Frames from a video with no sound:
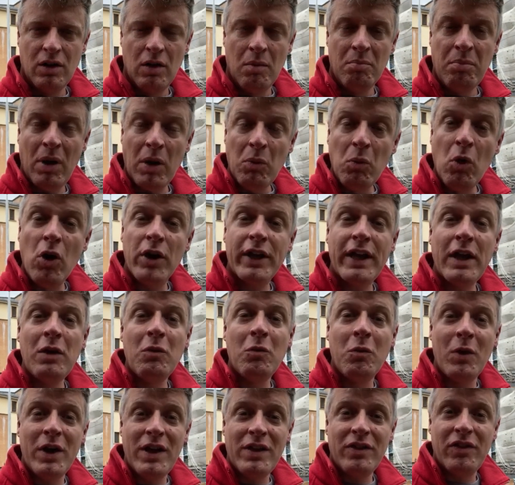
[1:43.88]
By
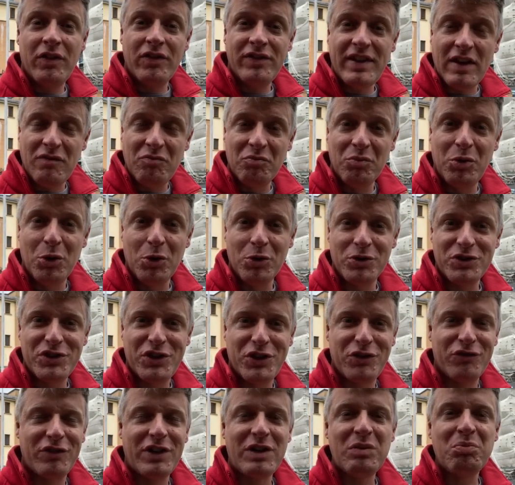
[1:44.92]
working with Devonport's
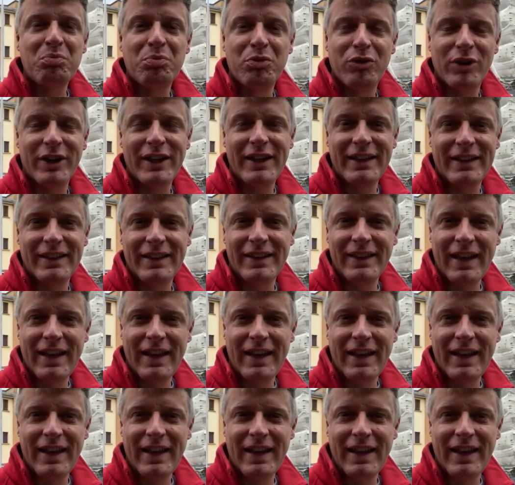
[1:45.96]
3 brilliant